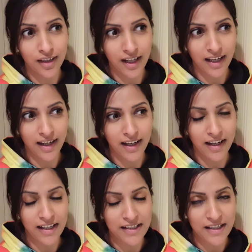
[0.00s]

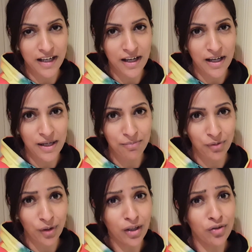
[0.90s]
and I'm
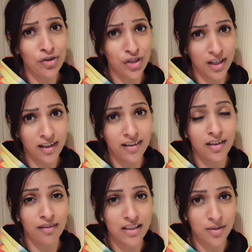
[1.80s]
going to share the
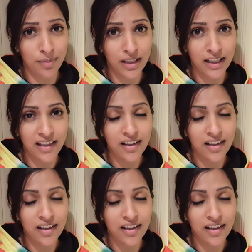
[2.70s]
recipe